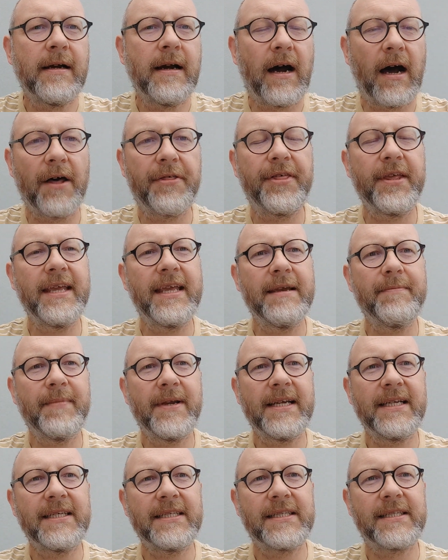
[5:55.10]
I think it
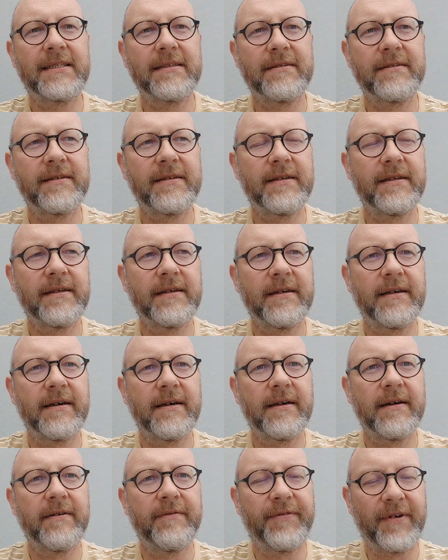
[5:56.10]
means
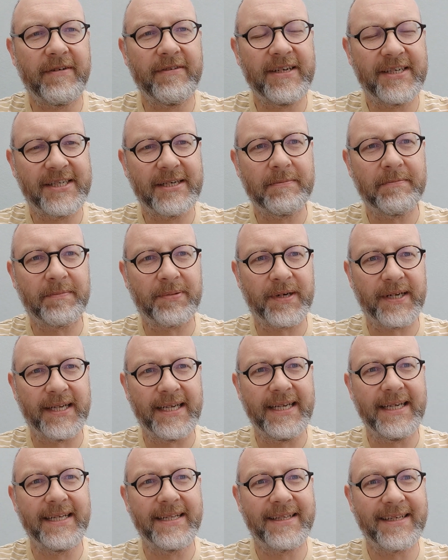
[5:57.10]
very
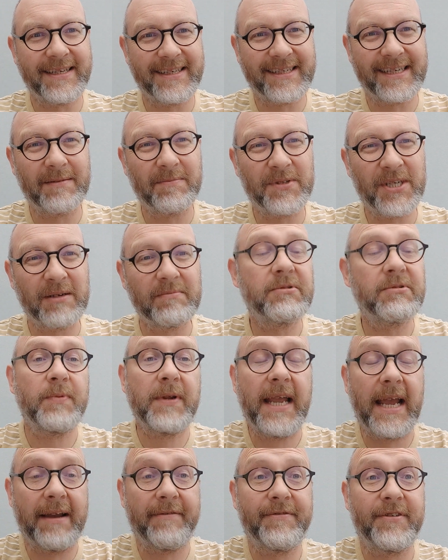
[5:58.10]
simply that sometimes
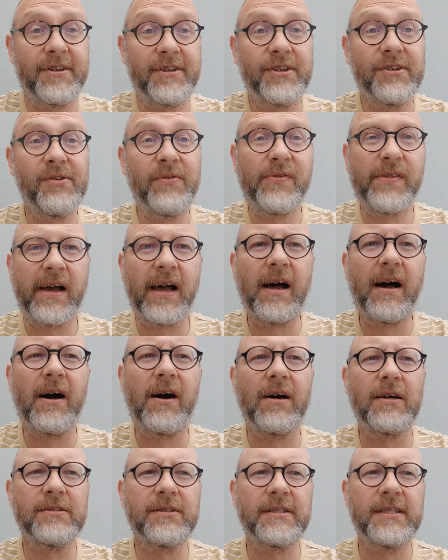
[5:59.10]
we have to do the
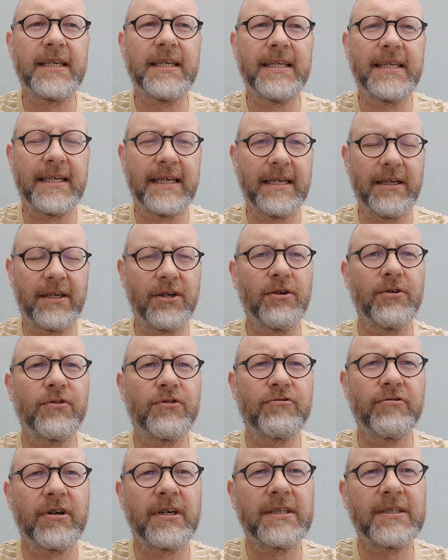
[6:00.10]
hard thinking.
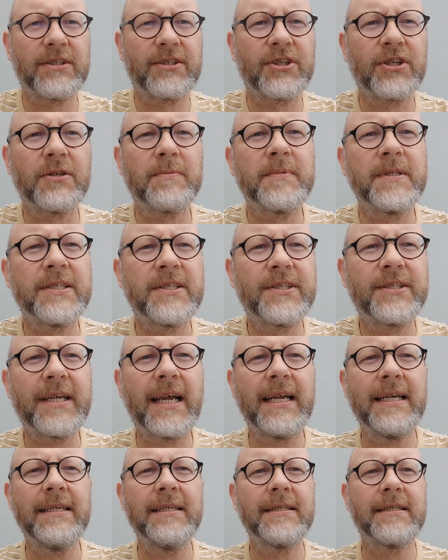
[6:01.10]
God grants common
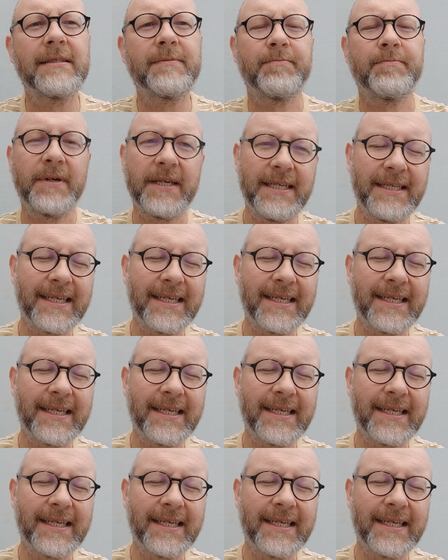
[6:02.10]
sense, but he